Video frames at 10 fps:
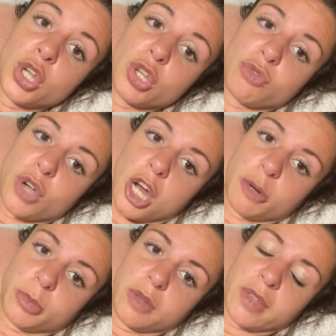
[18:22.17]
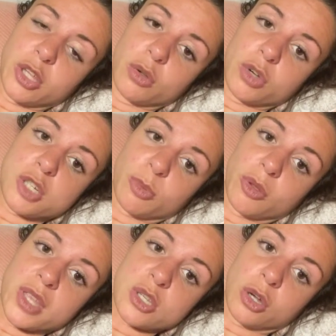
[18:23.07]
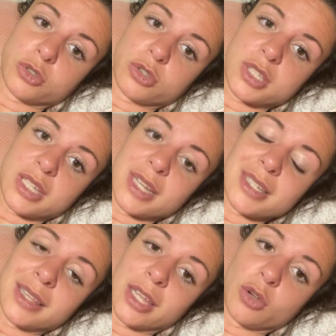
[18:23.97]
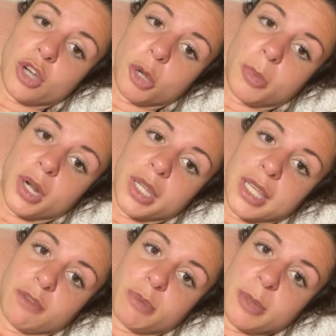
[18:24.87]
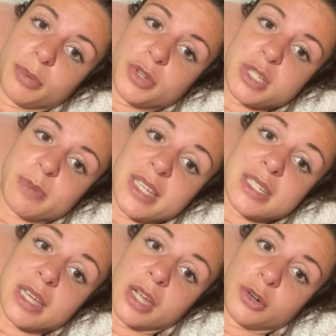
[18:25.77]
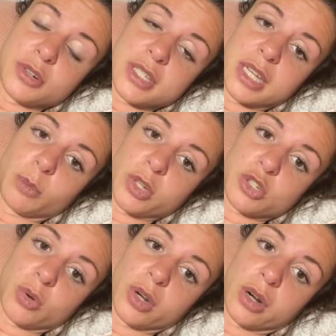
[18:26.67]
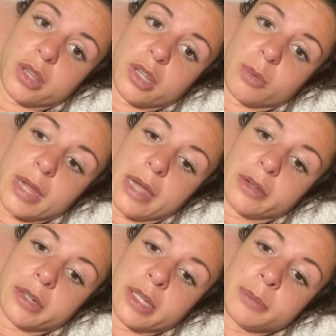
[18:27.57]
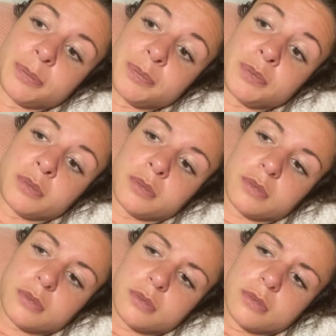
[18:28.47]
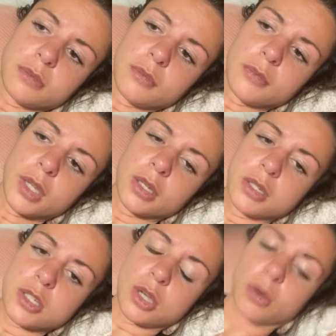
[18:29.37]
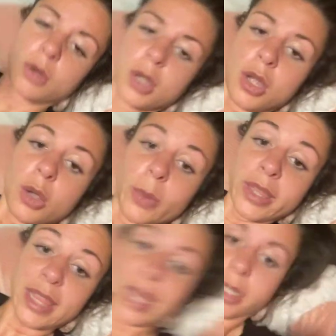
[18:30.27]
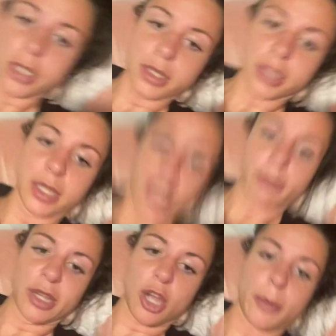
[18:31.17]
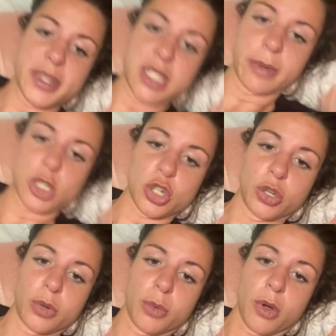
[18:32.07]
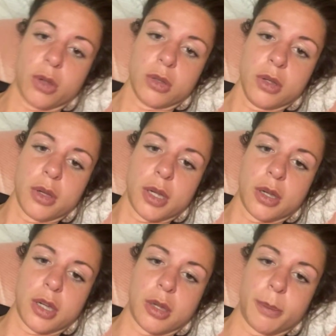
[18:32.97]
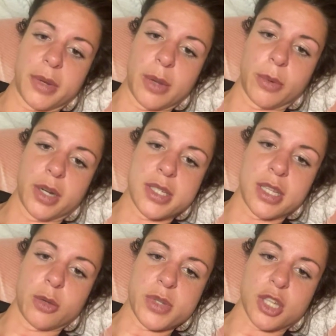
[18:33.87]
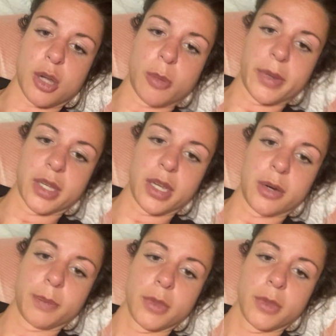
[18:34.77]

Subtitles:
You've got to believe that you explore these altered states and that you come on and give people a space to understand what's going on in their reality. And so with that, click the link in my comments to make sure you enroll. But I wanted to see, there was a comment back here.